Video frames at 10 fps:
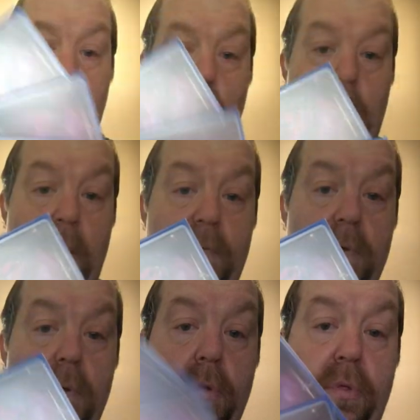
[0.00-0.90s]
We have
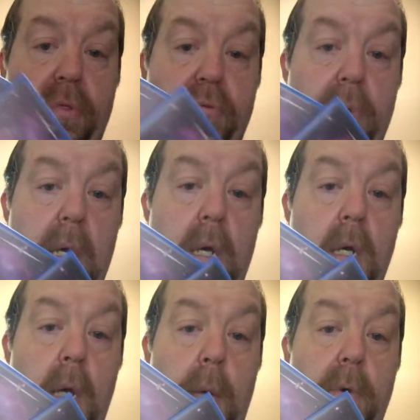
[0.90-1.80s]
3
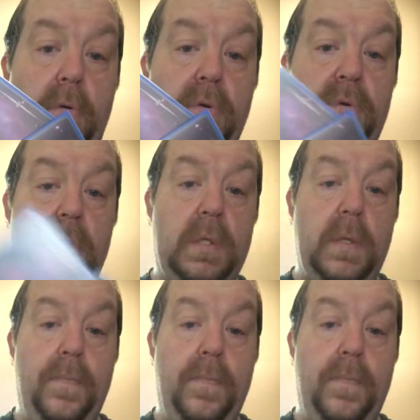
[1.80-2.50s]
Nightmare Crystals,